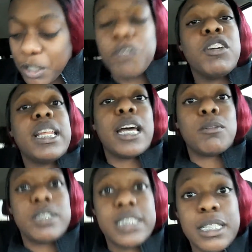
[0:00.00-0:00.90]
fill out a
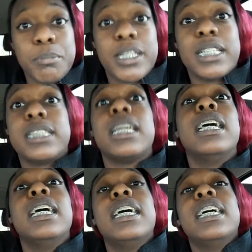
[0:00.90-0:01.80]
receipt, because
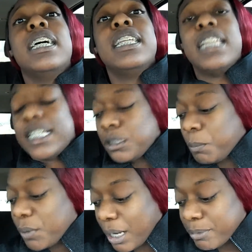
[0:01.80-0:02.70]
that's the
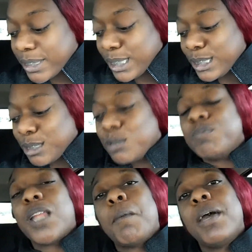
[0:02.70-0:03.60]
point I was getting
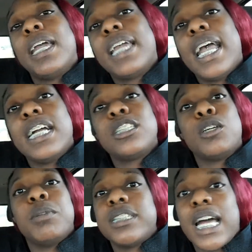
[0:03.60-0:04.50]
to. I paid cash so
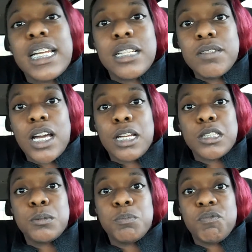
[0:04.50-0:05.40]
much I didn't even know how
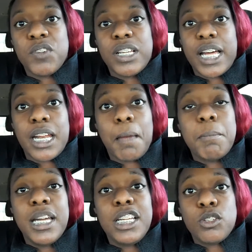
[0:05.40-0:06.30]
to fill out a
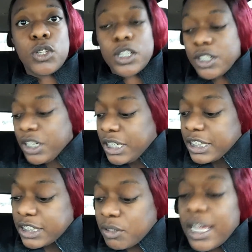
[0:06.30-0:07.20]
money order.
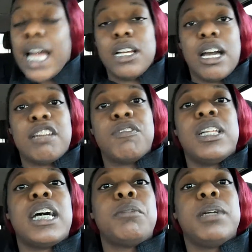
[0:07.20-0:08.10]
So now I know how to fill
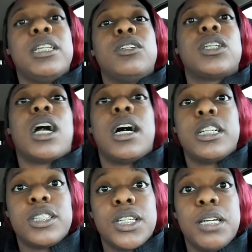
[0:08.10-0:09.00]
out a money order. I
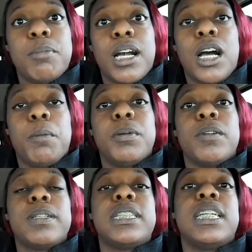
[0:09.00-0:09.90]
also keep my copy of
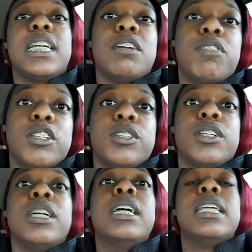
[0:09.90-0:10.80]
receipt in a folder
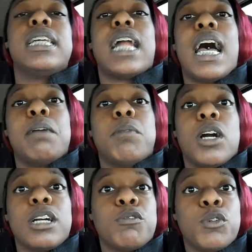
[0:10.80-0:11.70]
that I
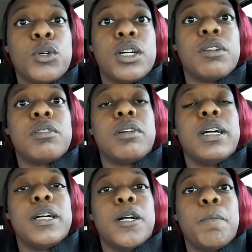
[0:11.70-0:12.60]
mark for
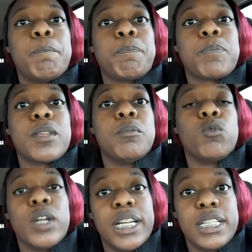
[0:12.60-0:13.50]

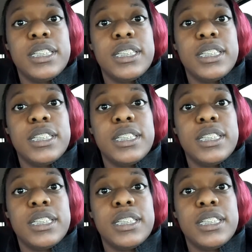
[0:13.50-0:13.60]
rent,